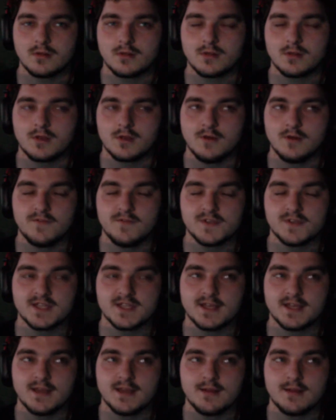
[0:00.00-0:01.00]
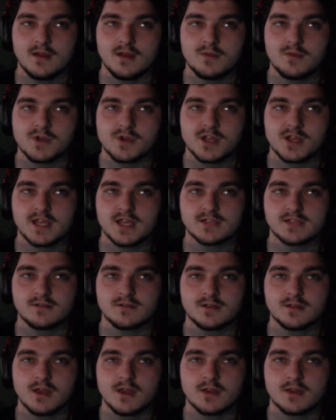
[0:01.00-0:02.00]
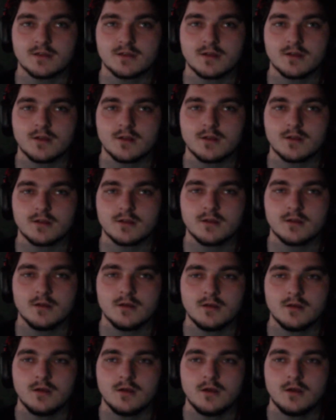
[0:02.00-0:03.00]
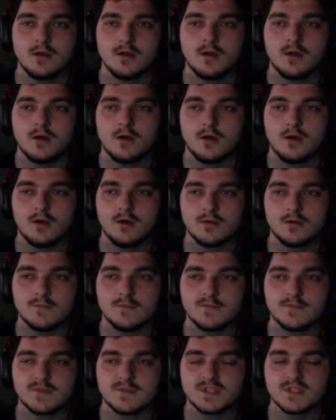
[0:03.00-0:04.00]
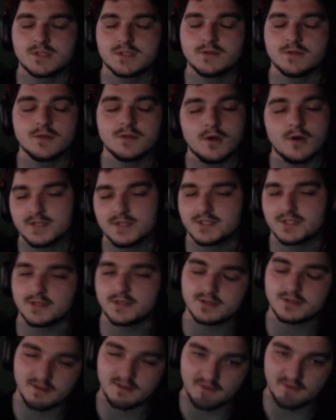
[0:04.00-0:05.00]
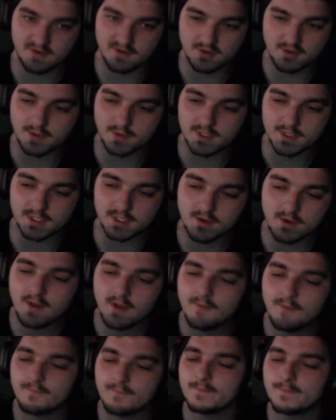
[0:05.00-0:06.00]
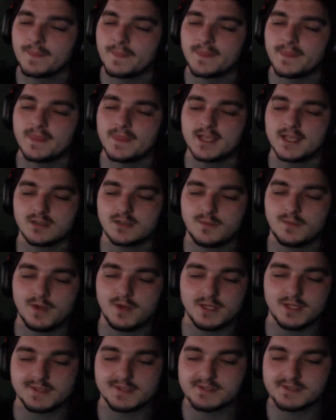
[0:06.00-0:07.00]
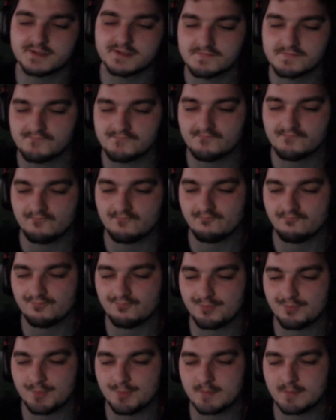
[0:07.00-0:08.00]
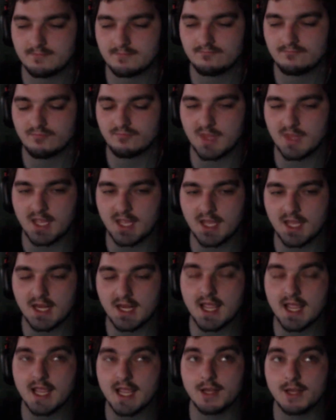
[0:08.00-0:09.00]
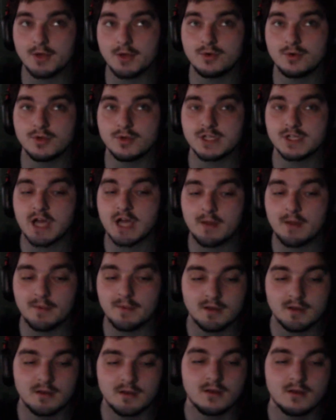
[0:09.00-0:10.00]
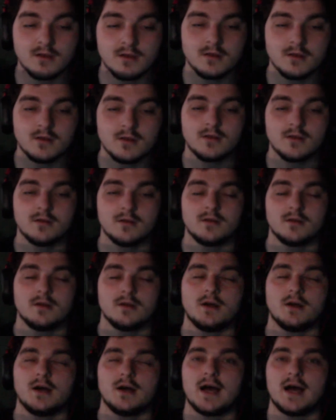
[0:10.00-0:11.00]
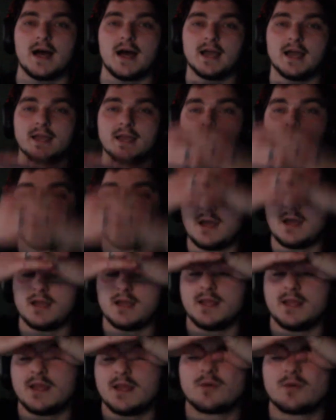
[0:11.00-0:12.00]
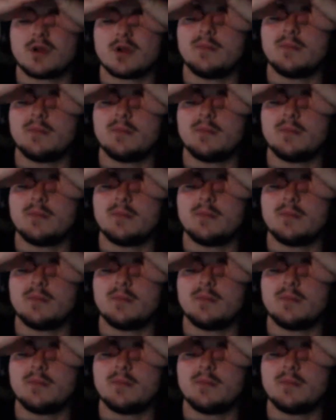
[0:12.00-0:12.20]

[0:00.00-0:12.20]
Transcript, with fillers: go visit edinburgh castle together and just do all this other stuff I really want to do. Next on my list, get a new job. I I like where I'm